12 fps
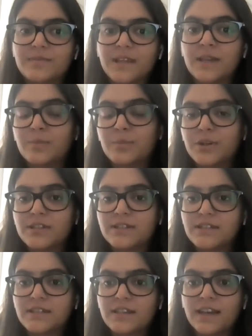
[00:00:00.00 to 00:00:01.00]
in
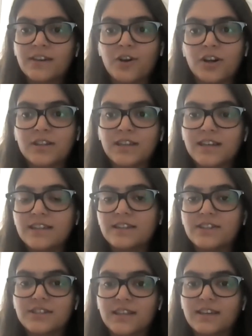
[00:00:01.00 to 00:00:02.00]
person and online,
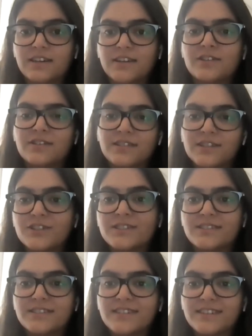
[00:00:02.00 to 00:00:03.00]

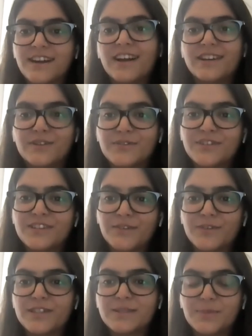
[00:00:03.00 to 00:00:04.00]
there's kind of a
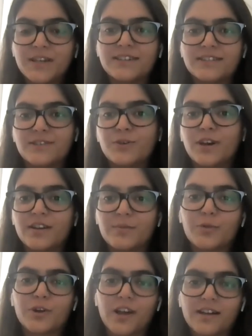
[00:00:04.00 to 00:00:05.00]
difference because you kind
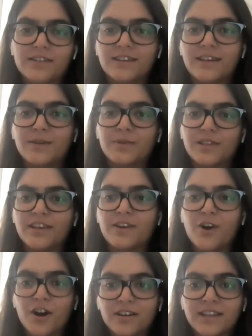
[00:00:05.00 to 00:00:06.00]
of procrastinate with like
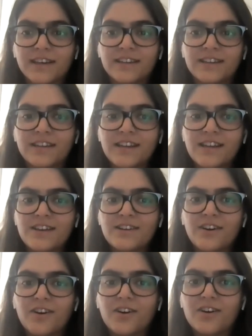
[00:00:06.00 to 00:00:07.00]
online
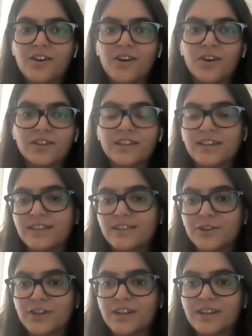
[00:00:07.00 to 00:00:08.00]

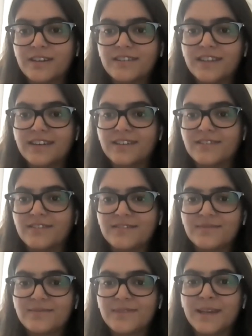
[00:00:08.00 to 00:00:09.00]
learning than
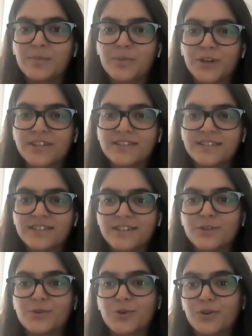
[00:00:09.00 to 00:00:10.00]
in person,
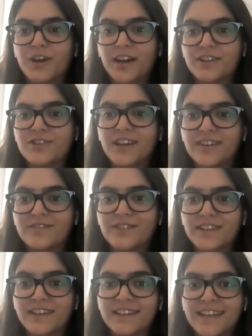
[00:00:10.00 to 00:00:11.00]
because you know you actually have
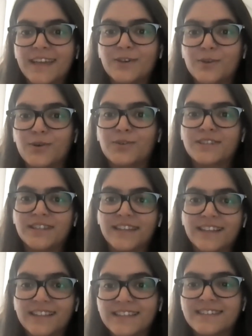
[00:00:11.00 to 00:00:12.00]
to like take notes and
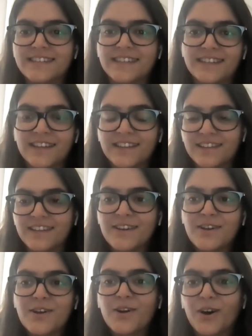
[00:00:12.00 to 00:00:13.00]
like listen and
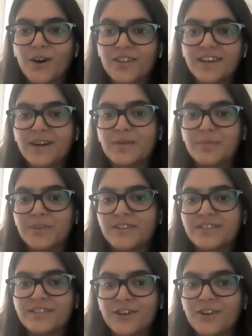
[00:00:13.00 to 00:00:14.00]
all that.
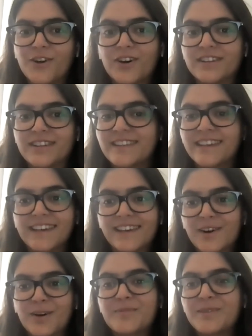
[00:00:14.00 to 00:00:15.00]
But during online,
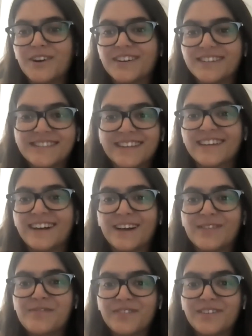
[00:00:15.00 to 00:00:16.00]
like, I'll be honest, like, I